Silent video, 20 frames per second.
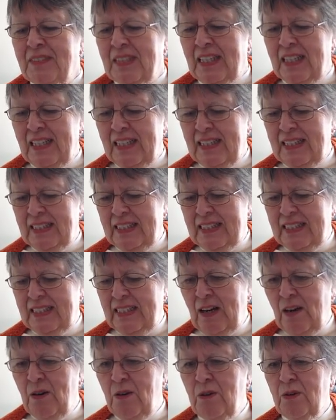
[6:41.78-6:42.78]
It is
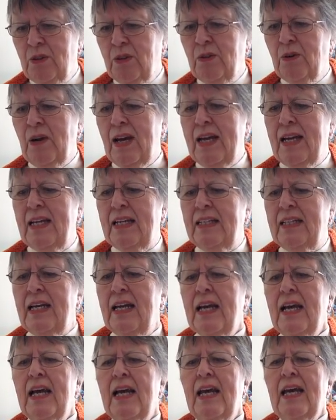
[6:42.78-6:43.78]
so great.
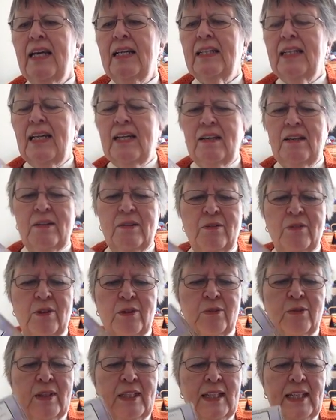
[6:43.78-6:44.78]

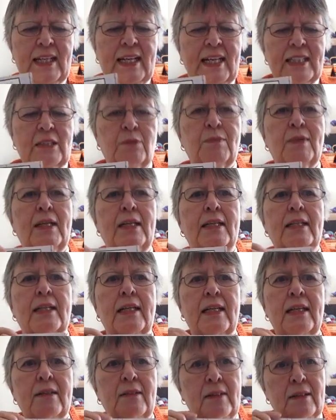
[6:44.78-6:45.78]
What really gets me,
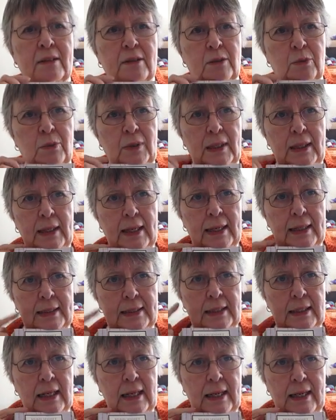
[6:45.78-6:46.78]
it was written at a
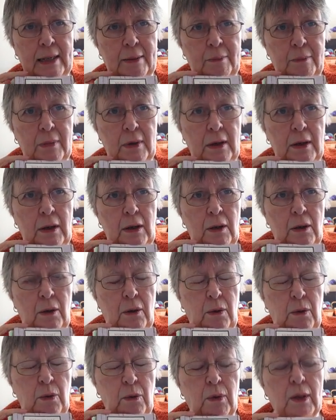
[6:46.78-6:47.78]
time
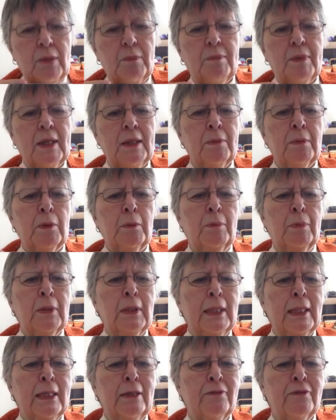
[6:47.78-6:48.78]
when people
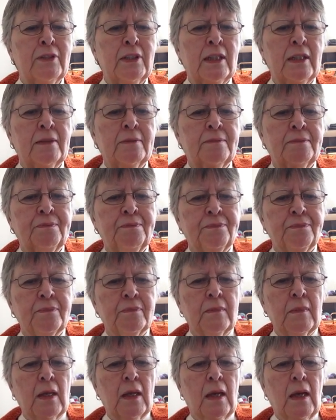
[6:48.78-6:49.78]
believed
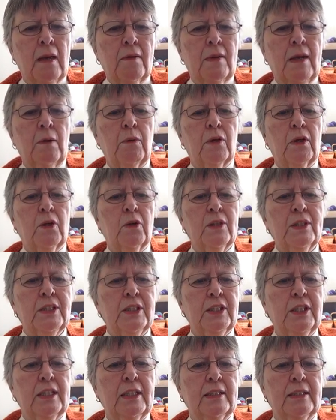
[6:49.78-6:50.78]
they were
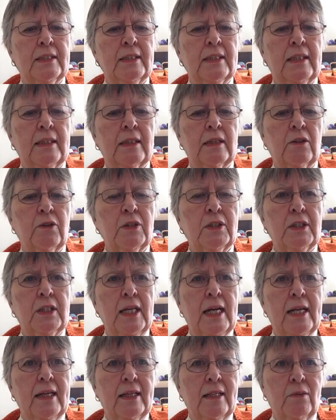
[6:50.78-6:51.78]
Christians, and the
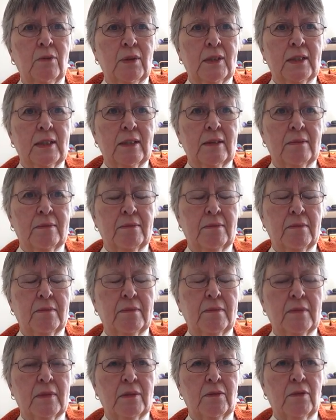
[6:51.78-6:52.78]
Christianity was the
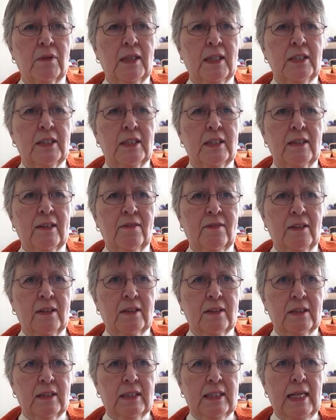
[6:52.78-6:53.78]
religion of the
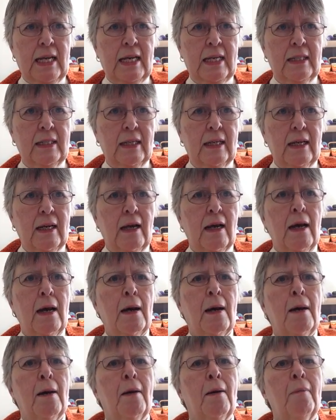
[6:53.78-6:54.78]
state,
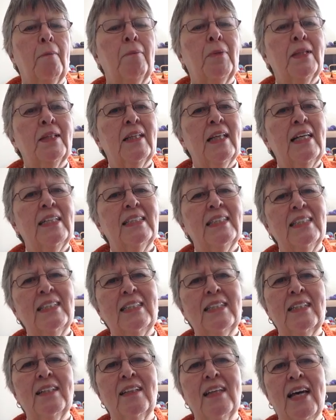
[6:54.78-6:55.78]
but they
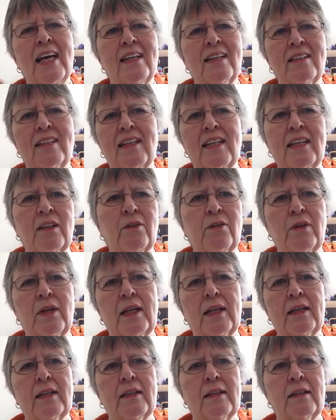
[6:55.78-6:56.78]
still had a
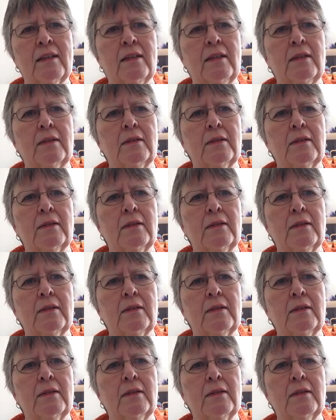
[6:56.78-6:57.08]
lingering